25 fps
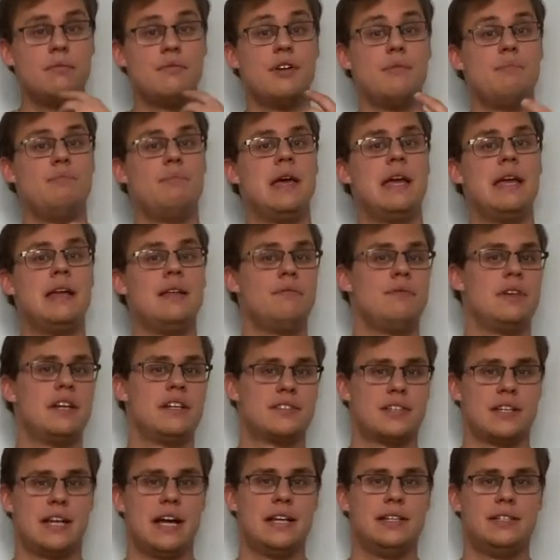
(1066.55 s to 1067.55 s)
the main things
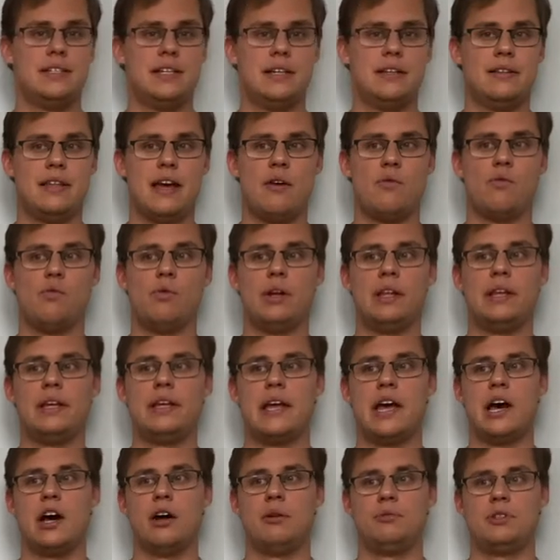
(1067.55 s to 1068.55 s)
that I did that really
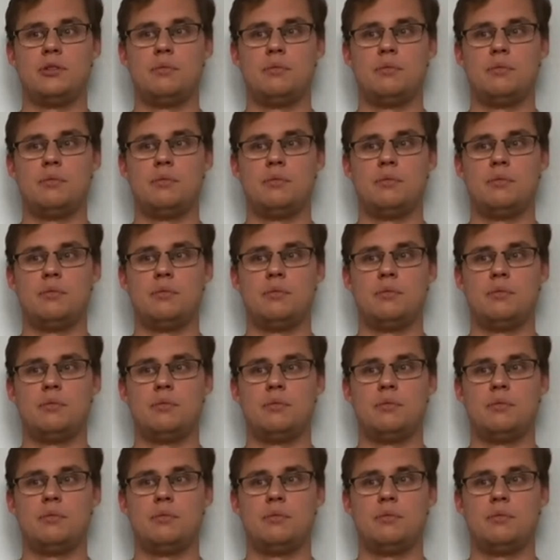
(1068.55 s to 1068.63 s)
helped